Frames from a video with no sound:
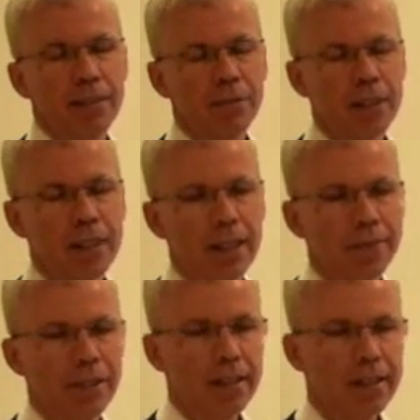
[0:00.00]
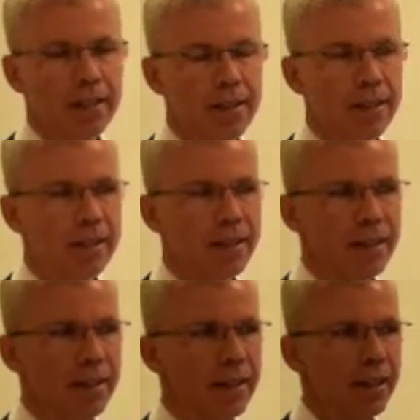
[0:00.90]
We delivered this in
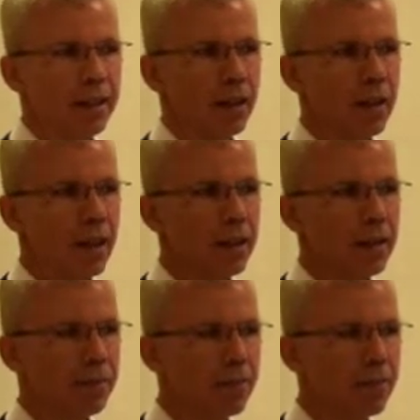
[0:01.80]
July,